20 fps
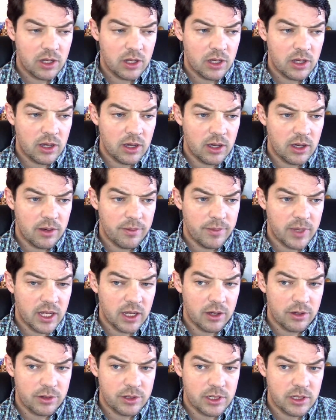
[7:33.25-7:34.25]
and
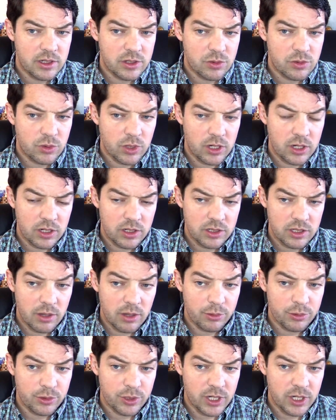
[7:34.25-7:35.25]
go to this
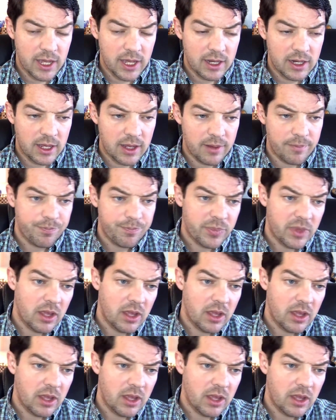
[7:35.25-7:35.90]
double rook endgame.